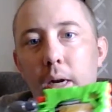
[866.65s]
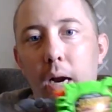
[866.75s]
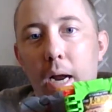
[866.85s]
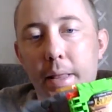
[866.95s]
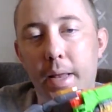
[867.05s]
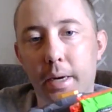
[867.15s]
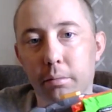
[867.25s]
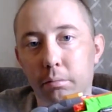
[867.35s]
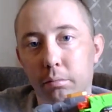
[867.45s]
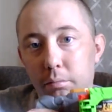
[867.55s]
And then,
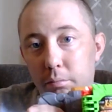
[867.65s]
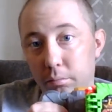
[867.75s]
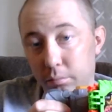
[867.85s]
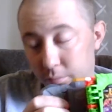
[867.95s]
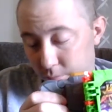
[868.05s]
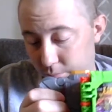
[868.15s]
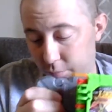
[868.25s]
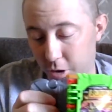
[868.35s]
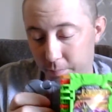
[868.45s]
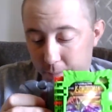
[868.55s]

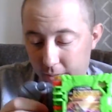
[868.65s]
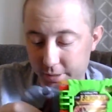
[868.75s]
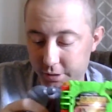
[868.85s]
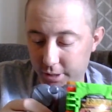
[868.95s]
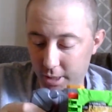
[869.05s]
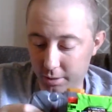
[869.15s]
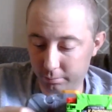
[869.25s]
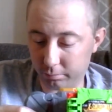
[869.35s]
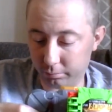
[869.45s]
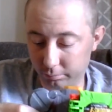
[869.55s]
your biggest thing
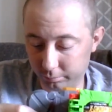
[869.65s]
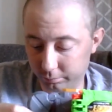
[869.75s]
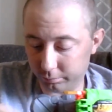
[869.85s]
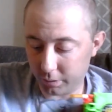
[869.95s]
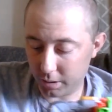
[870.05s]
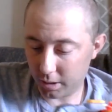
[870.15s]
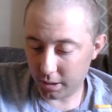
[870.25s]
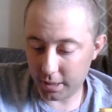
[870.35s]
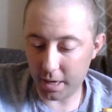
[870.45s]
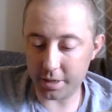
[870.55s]

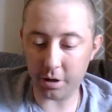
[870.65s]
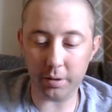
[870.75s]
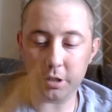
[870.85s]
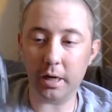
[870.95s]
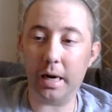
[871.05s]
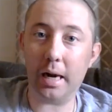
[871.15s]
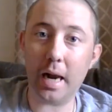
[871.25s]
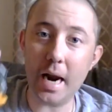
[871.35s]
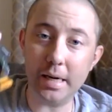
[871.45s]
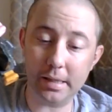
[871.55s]
you gotta do is
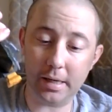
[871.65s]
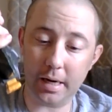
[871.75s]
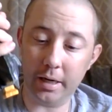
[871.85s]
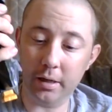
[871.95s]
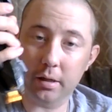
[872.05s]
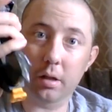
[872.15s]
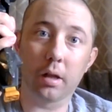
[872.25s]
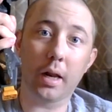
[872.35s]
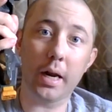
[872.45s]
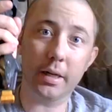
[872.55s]
lightly,
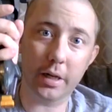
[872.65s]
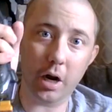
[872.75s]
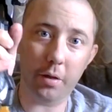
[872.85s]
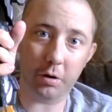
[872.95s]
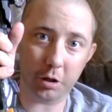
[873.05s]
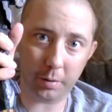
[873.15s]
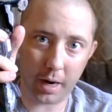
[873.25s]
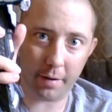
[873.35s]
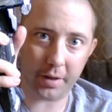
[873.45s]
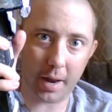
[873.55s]
otherwise you'll
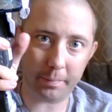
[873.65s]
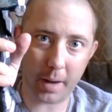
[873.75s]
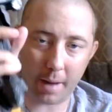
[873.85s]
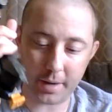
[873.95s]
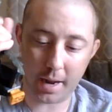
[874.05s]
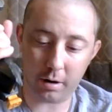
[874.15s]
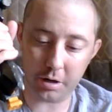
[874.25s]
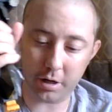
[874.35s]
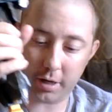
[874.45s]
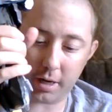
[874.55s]
have that pop down on
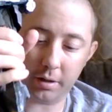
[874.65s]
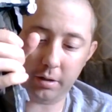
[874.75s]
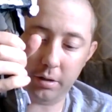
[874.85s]
you again.